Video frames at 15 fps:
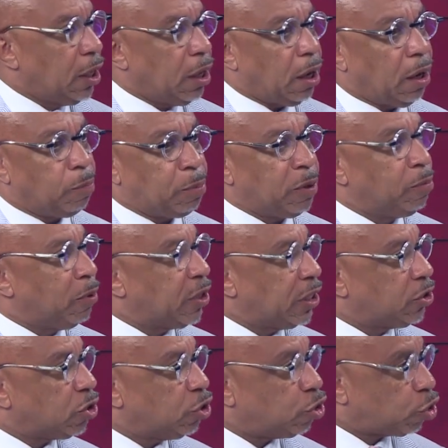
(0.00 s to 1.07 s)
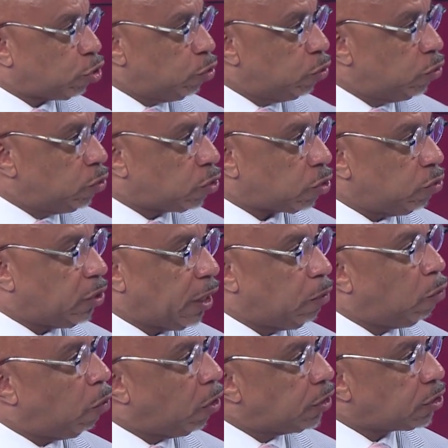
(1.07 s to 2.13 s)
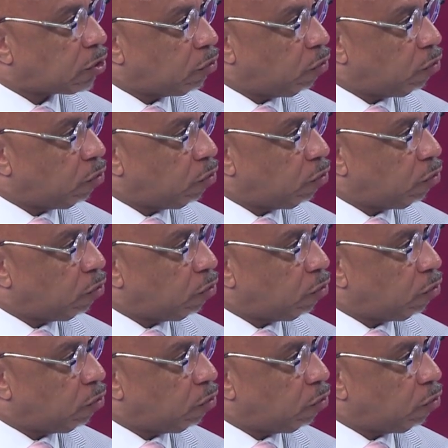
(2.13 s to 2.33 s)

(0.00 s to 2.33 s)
Uh, people get to choose who they want to